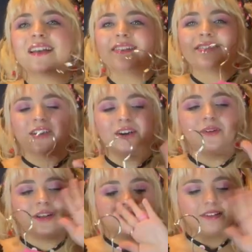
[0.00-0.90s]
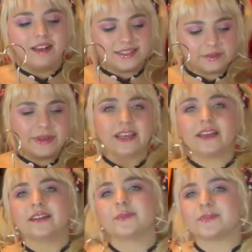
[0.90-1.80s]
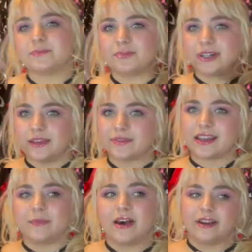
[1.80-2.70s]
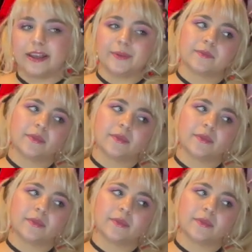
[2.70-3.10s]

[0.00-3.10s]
So I lost the bid, was pretty upset about it.